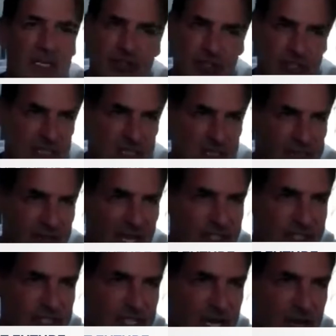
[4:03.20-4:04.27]
there's a
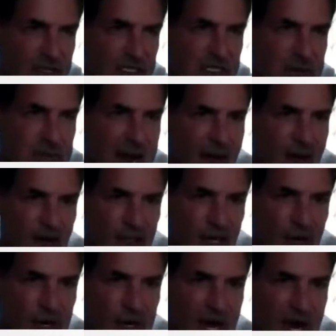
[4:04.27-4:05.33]
deflationary spiral
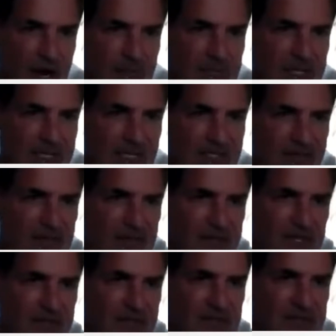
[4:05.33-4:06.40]
going on because of
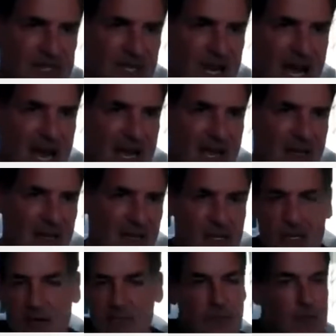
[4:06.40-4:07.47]
1559,
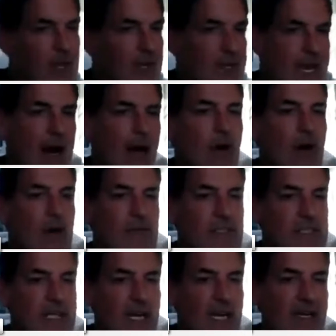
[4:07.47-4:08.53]
now all of a
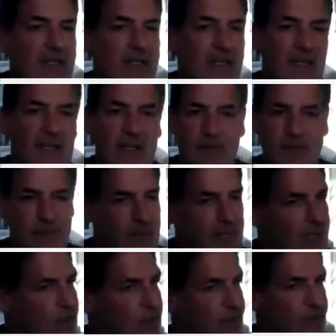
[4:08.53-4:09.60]
sudden,
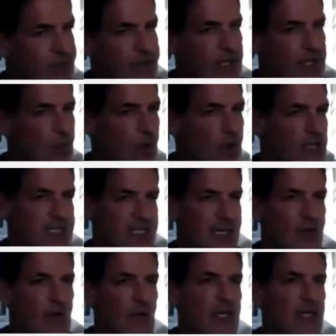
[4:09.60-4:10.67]
where's the
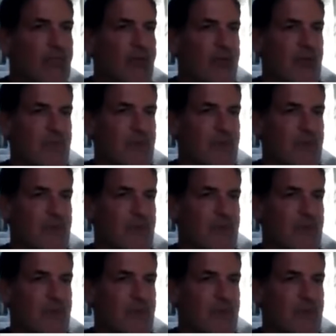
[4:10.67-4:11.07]
equilibrium?